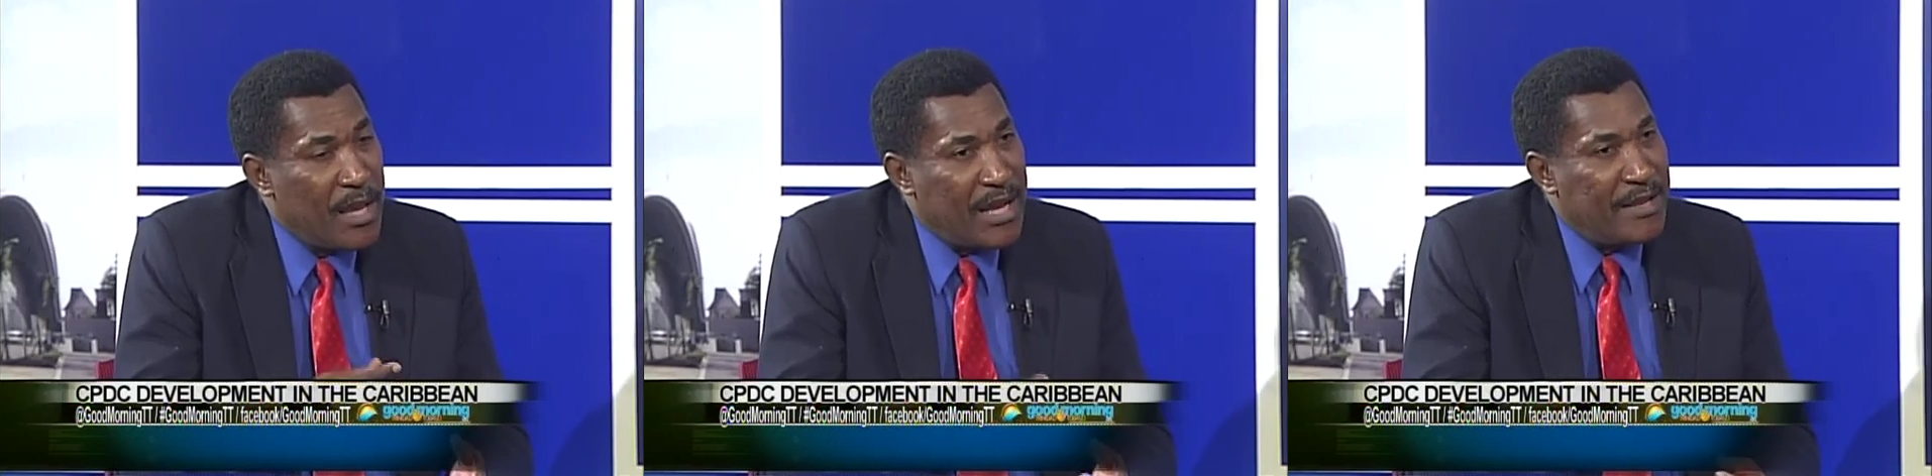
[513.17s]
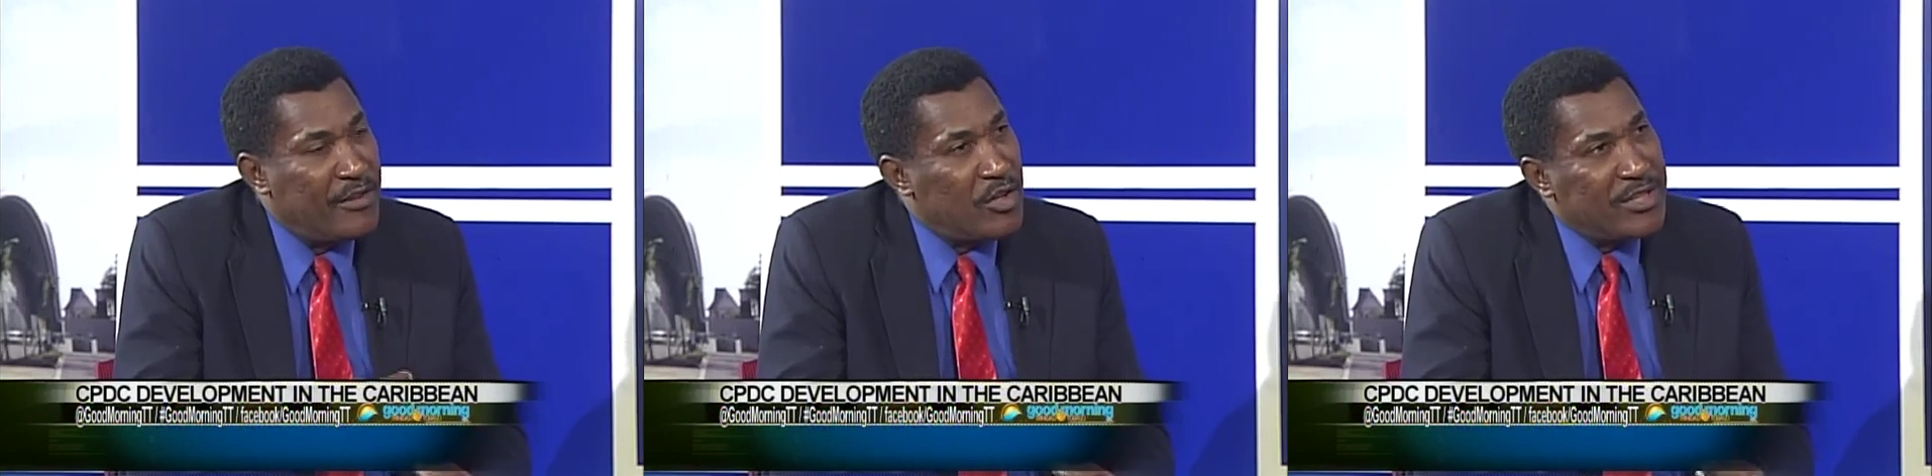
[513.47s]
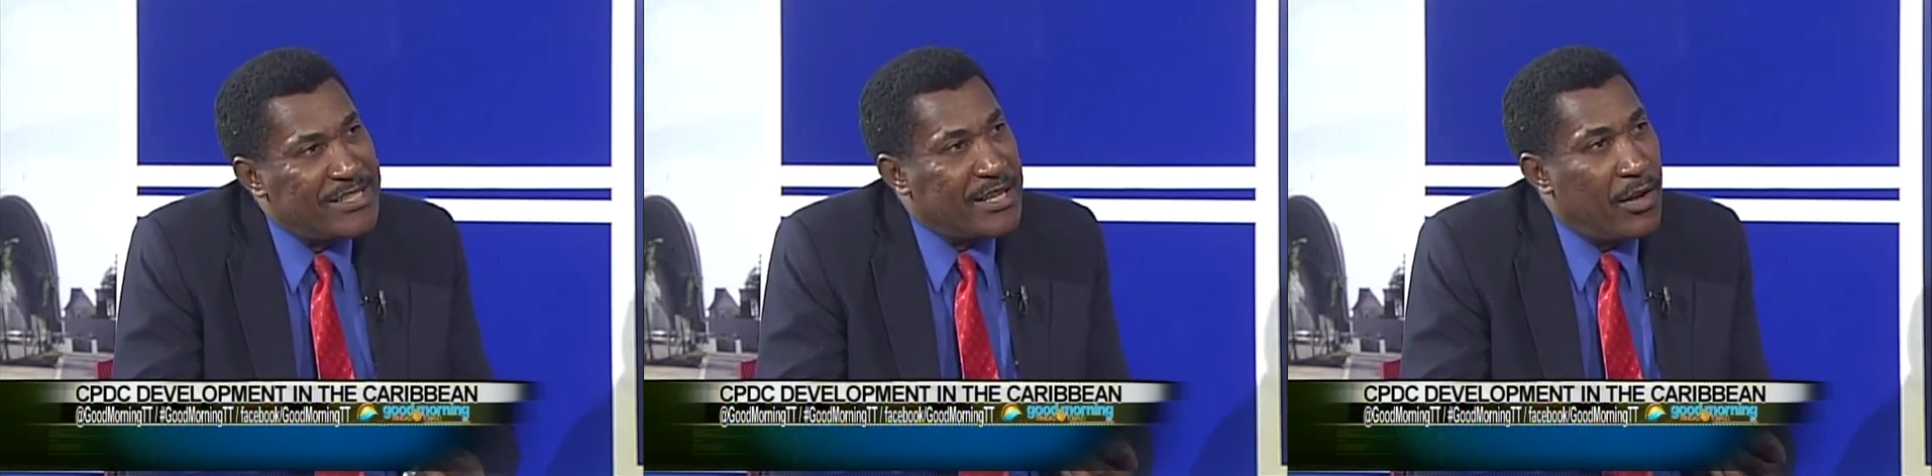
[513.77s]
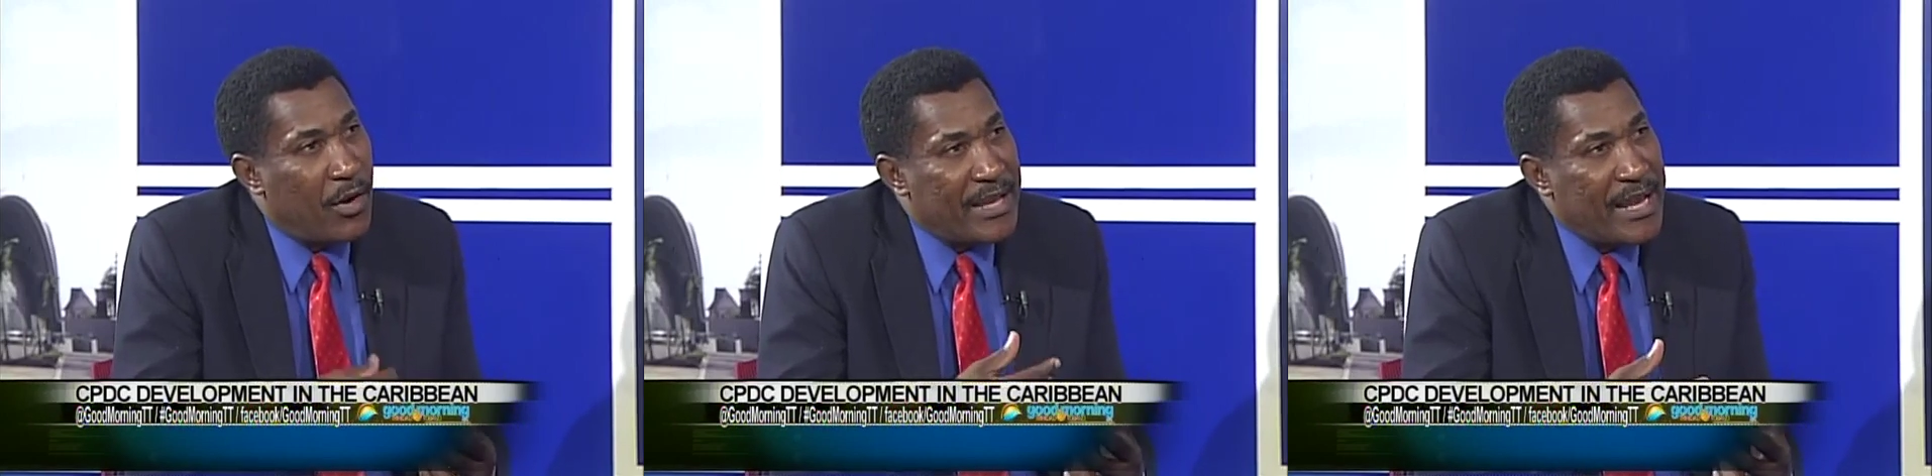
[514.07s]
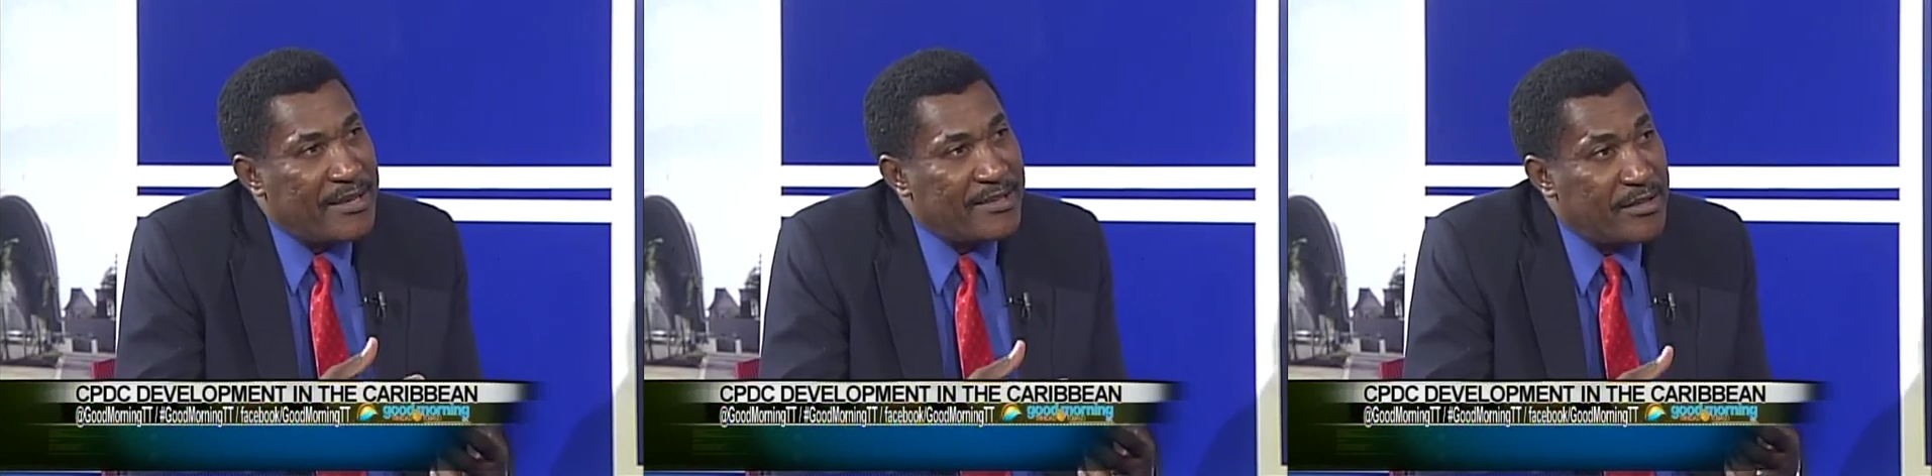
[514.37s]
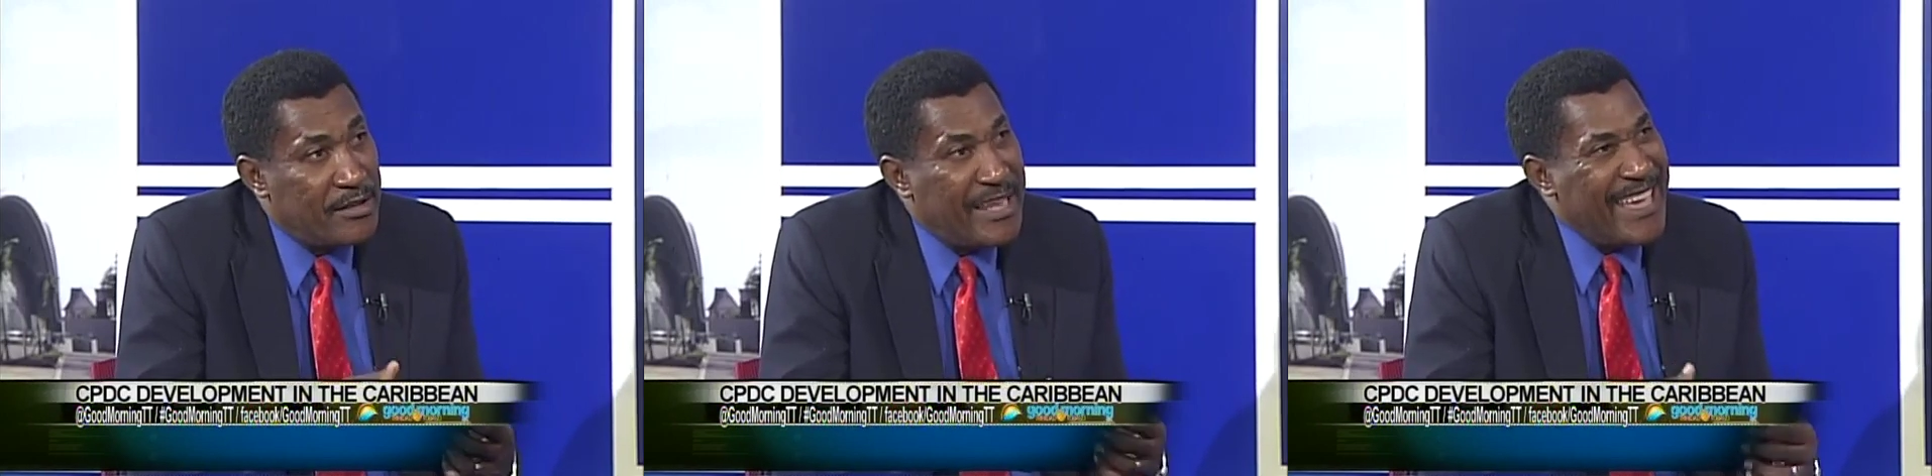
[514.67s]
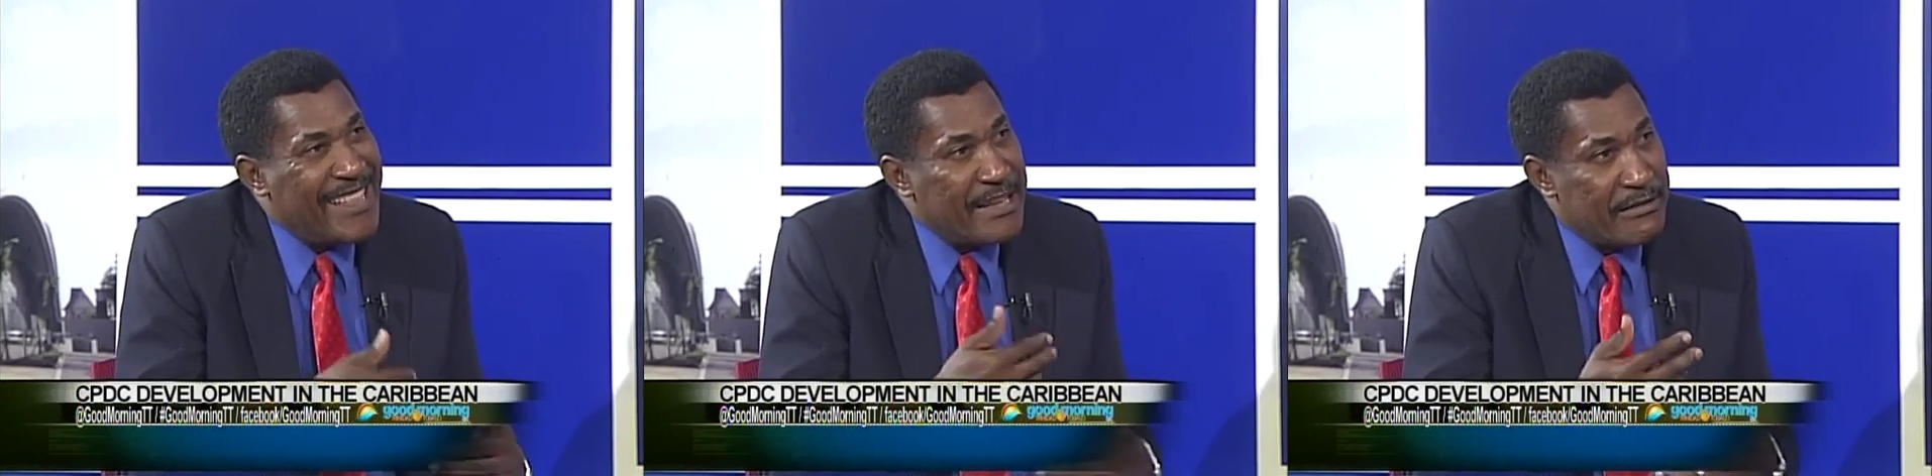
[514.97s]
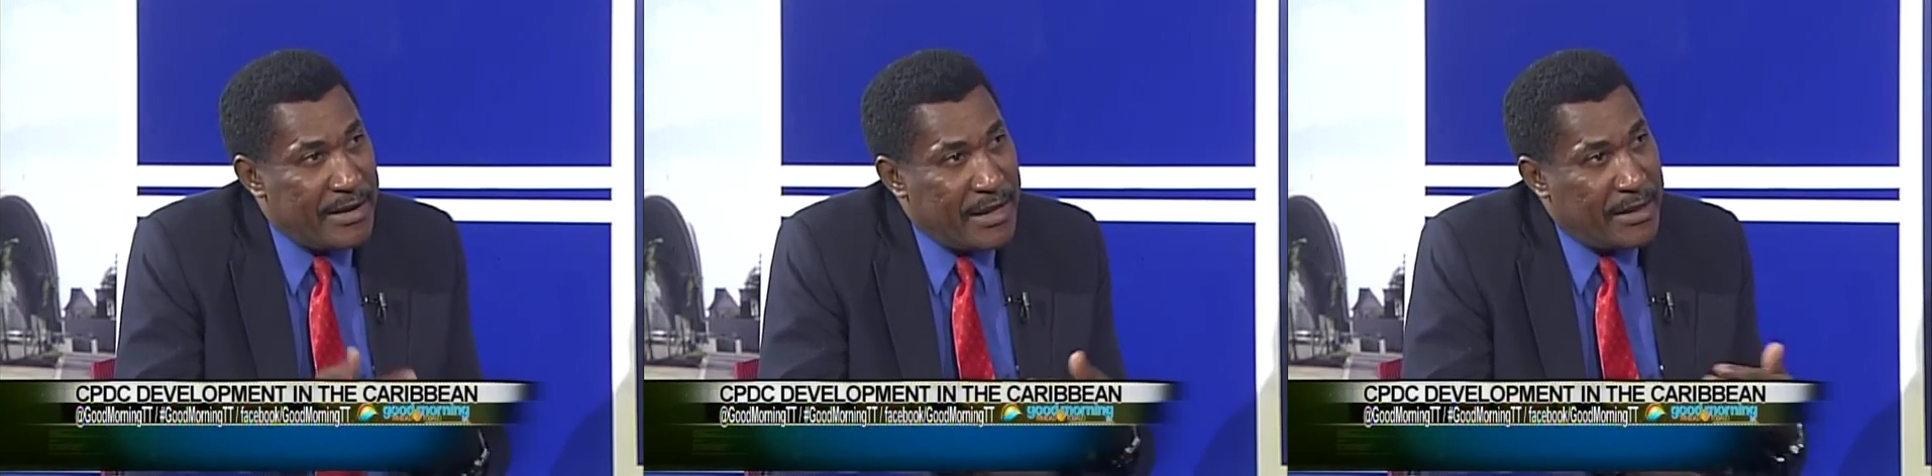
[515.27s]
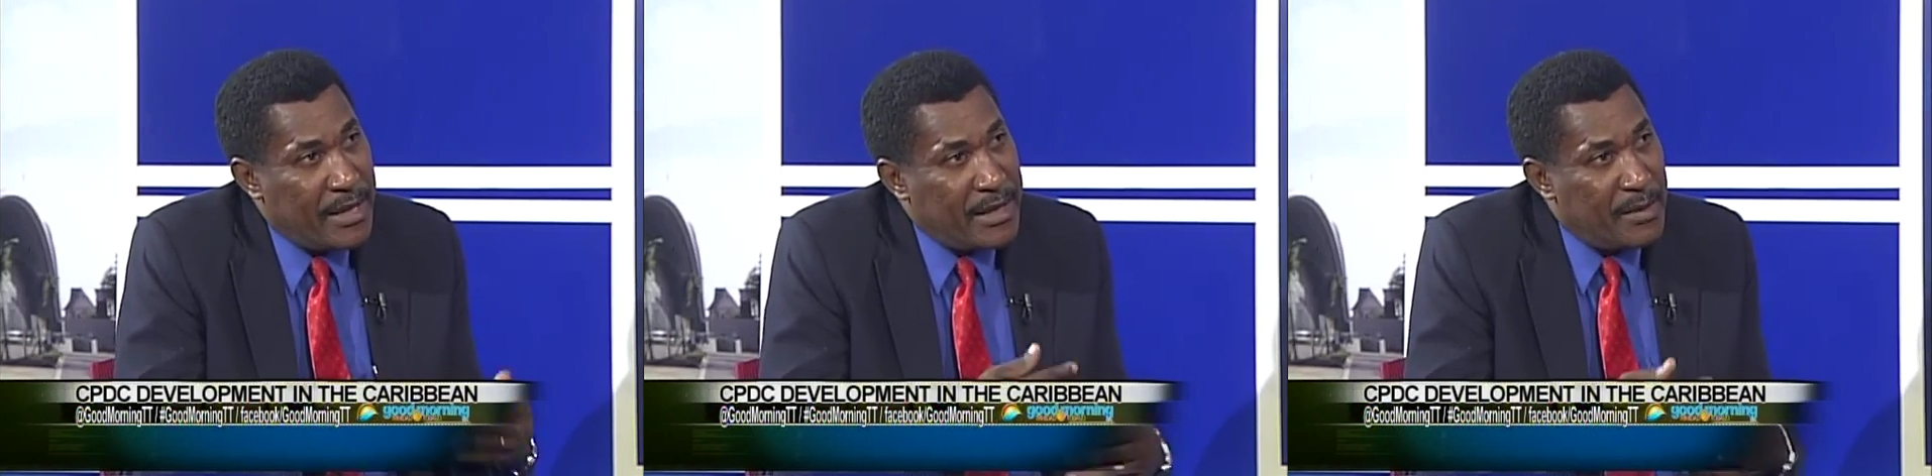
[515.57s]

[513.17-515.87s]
And if not necessarily organic, certainly integrate